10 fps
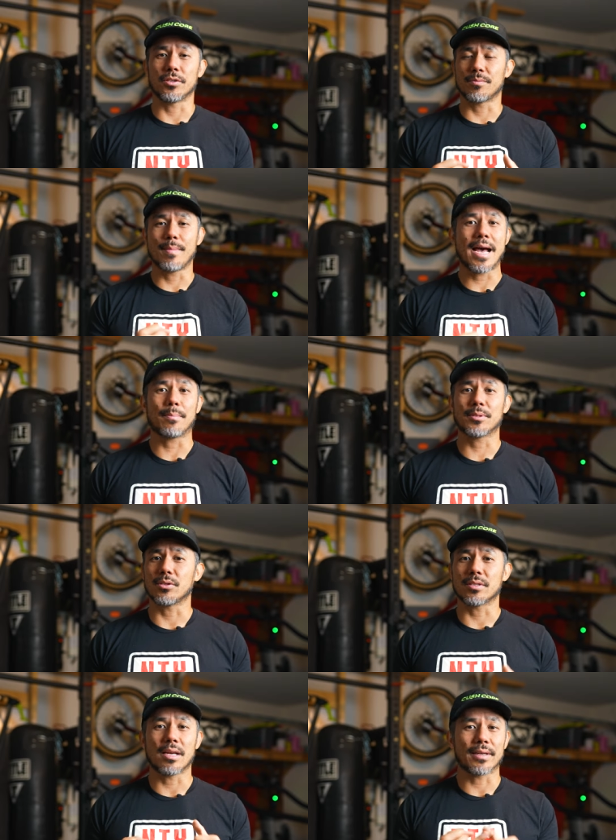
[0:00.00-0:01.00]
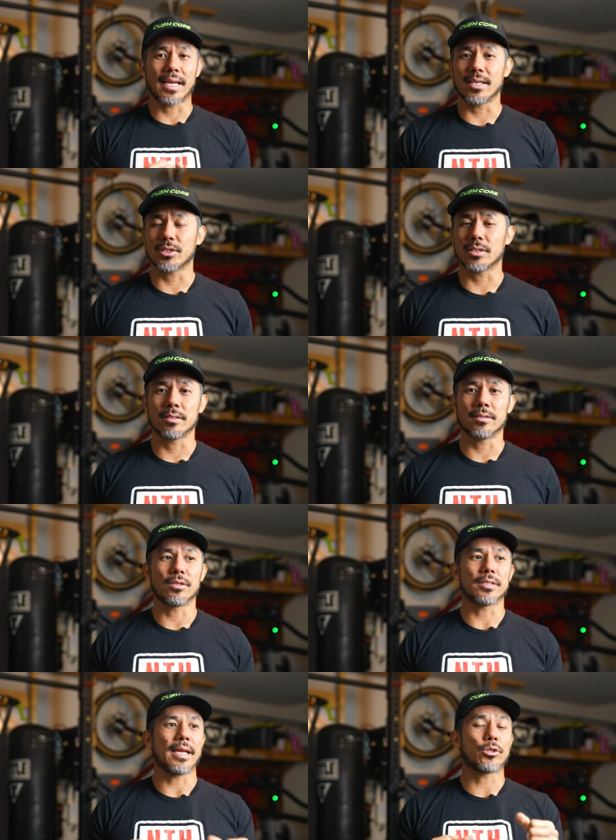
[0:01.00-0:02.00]
there's maps, there's navigation,
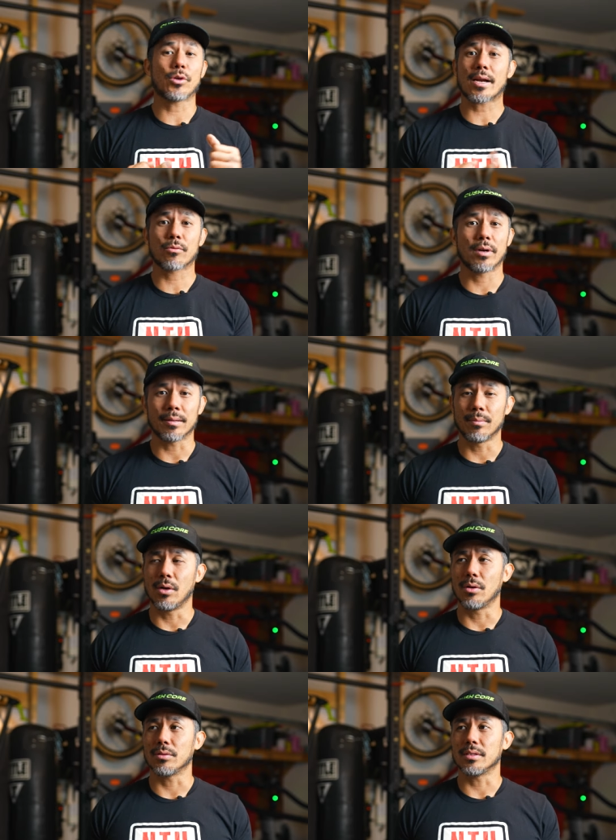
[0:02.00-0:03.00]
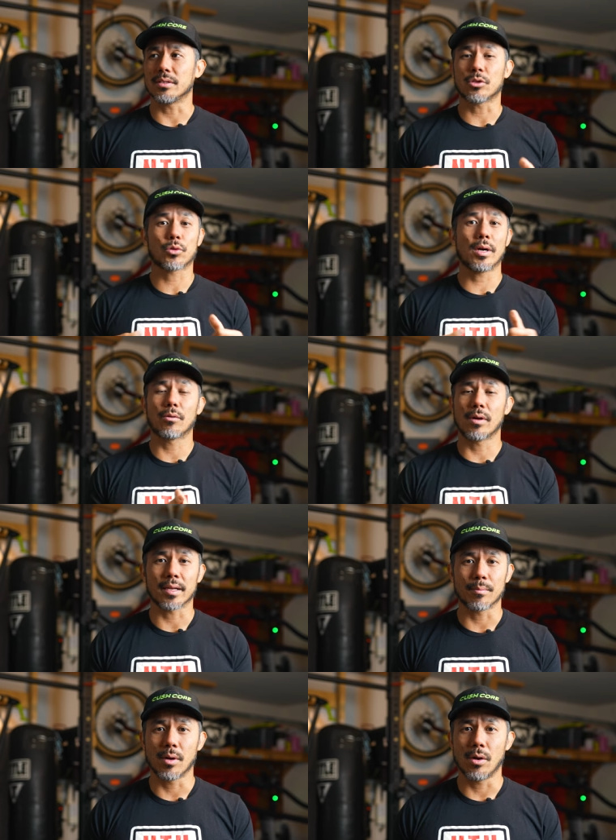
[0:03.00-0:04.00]
there's a track running mode, there's a trail
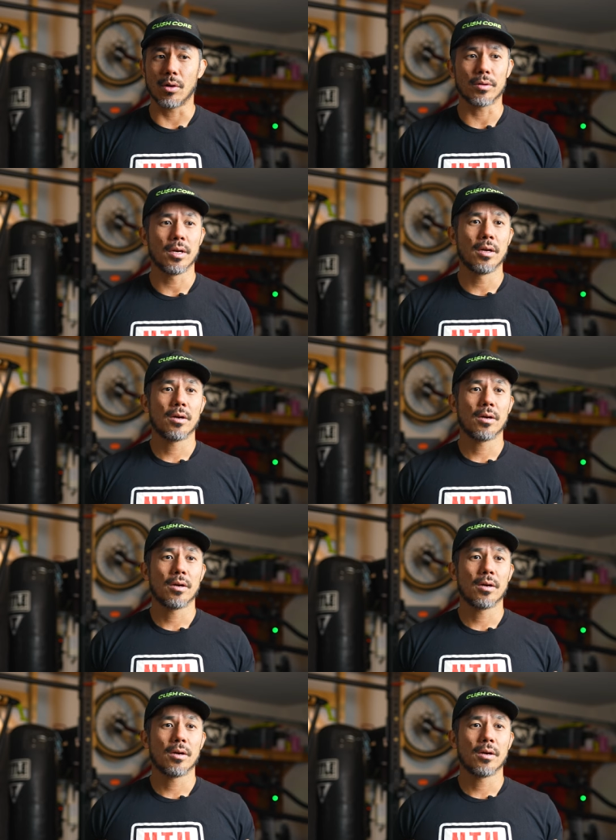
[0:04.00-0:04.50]
running mode,